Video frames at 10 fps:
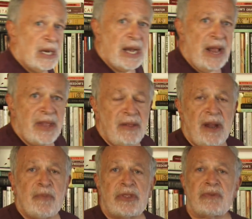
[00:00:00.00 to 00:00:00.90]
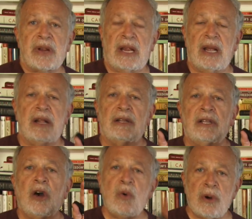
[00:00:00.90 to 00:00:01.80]
And then number 3,
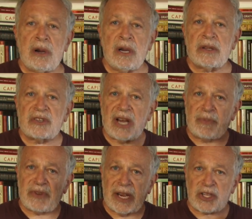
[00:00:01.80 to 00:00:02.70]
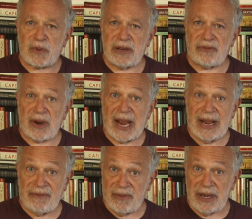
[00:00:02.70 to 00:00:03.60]
lower the top tax rate for
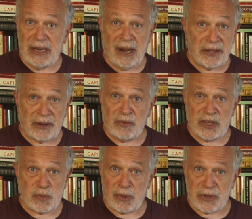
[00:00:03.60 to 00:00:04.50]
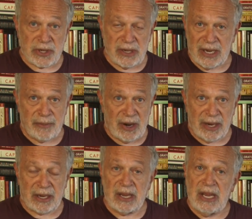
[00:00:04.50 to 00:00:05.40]
every other rich person in
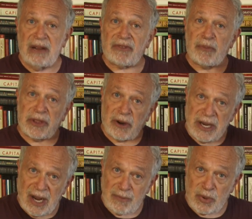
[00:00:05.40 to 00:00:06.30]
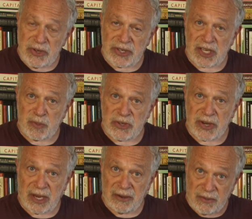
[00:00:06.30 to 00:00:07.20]
America from
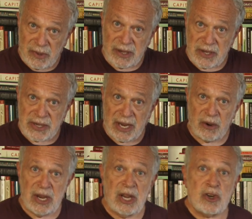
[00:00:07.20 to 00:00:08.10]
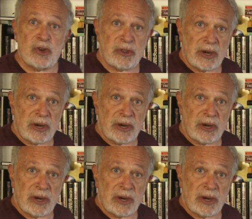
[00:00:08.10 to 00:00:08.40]
39.6%, what it is now, to